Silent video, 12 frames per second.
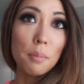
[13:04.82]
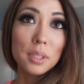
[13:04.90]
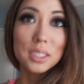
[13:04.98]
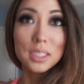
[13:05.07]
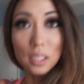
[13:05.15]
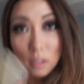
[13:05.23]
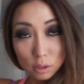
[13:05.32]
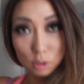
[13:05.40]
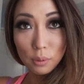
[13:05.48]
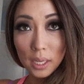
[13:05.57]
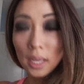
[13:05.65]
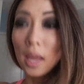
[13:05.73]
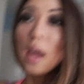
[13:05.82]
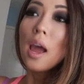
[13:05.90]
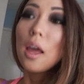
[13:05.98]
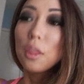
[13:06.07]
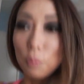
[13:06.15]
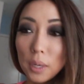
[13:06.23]
but still doing
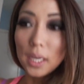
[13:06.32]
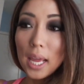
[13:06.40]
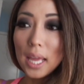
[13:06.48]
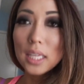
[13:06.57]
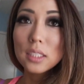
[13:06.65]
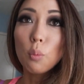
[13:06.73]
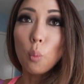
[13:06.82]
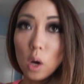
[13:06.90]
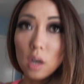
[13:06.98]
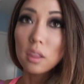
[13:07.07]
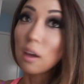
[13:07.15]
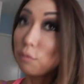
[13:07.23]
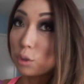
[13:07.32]
three days worth of